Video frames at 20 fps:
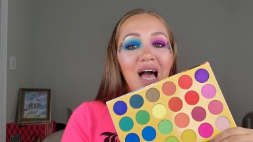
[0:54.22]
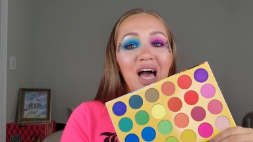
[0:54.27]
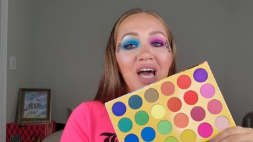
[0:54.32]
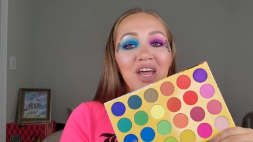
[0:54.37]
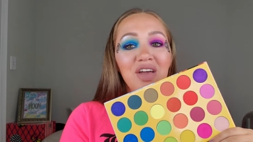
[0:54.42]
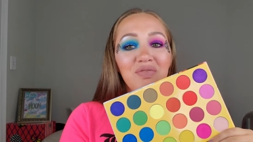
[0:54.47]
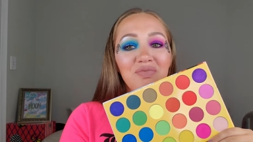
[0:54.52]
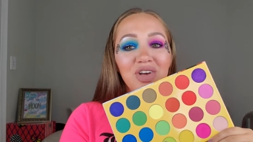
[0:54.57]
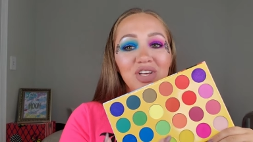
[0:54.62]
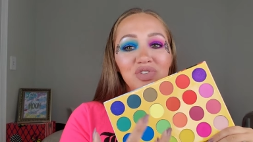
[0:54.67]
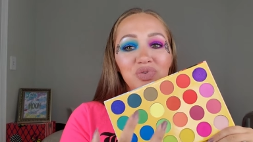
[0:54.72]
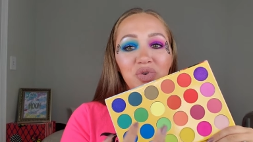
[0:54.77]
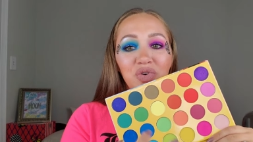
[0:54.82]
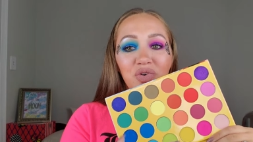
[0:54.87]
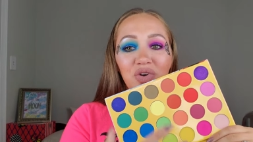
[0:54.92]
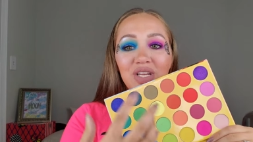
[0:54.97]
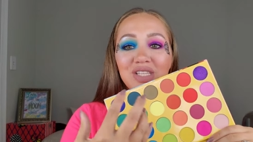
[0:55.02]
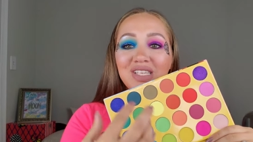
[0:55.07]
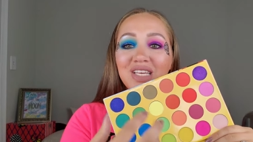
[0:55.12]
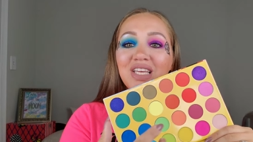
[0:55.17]
didn't mess with
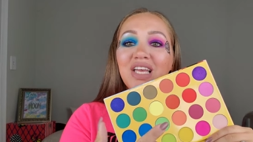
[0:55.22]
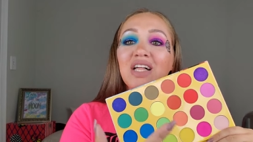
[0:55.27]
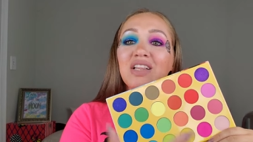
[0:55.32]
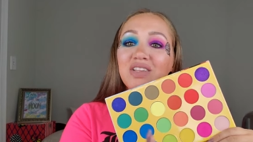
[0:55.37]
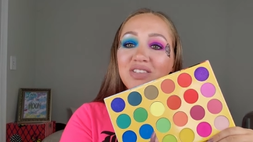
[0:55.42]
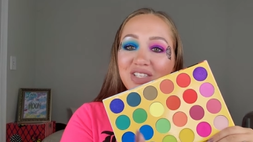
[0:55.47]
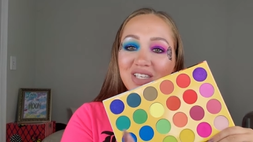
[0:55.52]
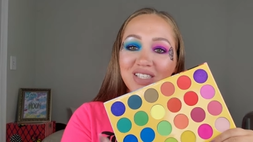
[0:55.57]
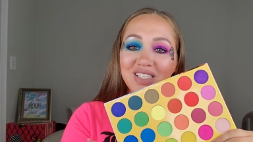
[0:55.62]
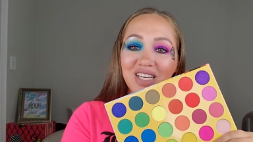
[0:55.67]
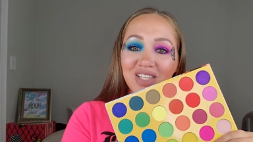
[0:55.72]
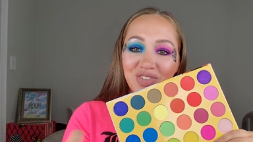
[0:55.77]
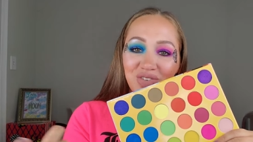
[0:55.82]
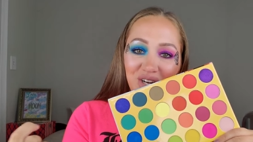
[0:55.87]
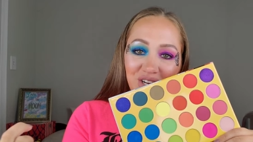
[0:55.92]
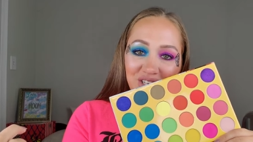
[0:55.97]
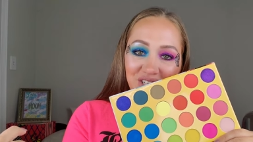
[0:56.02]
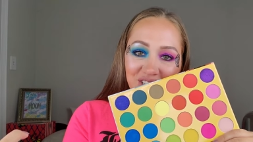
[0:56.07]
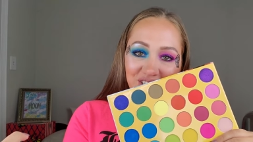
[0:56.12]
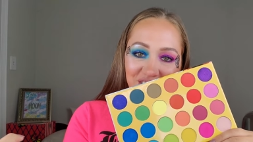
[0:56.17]
greens and yellows because that's what I
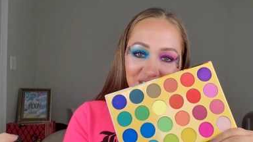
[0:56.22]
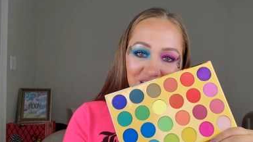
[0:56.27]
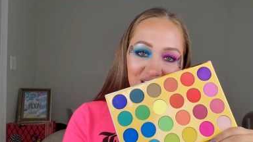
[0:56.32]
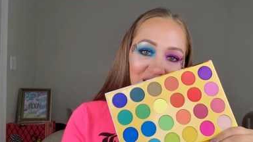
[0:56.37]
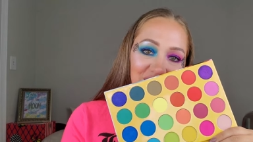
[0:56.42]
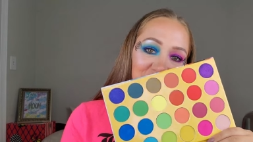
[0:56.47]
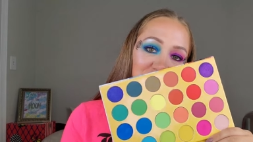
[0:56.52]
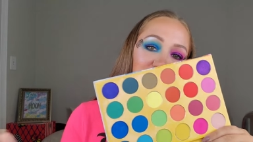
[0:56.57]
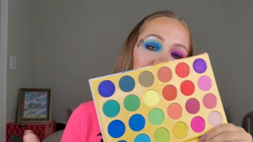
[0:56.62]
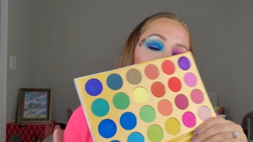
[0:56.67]
did in the last